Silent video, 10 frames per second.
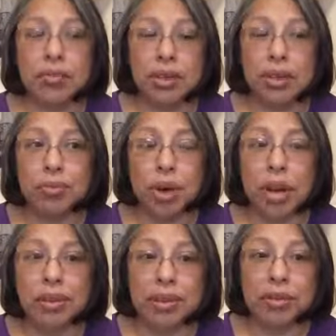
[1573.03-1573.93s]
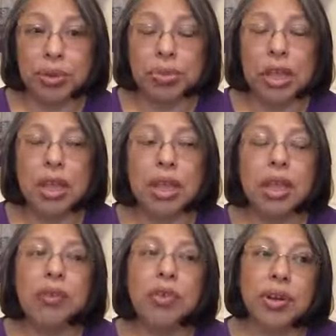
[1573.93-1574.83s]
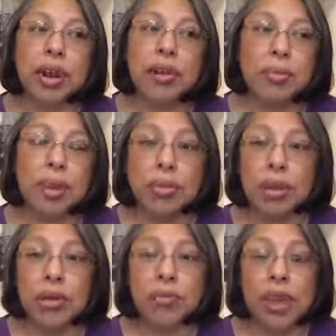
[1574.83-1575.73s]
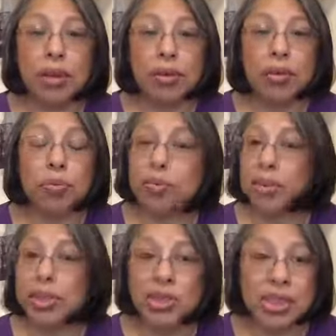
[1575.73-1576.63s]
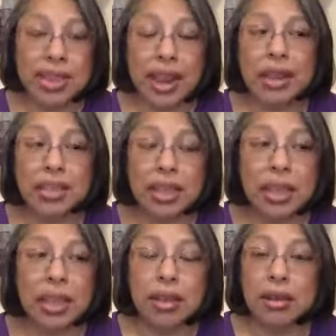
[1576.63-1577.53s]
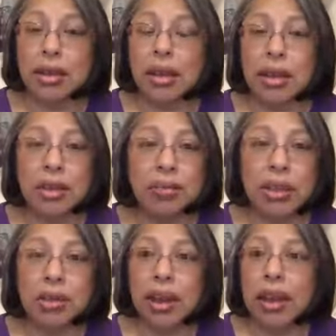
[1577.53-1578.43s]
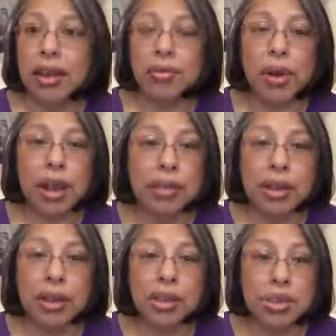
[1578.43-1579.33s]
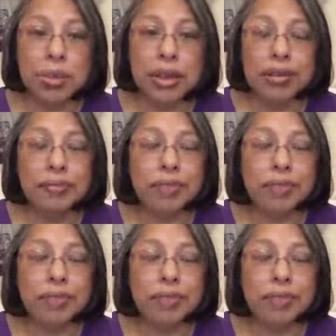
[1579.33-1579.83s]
private group. If you're not a member of that group, you please just ask, and either I or Rob can let you in.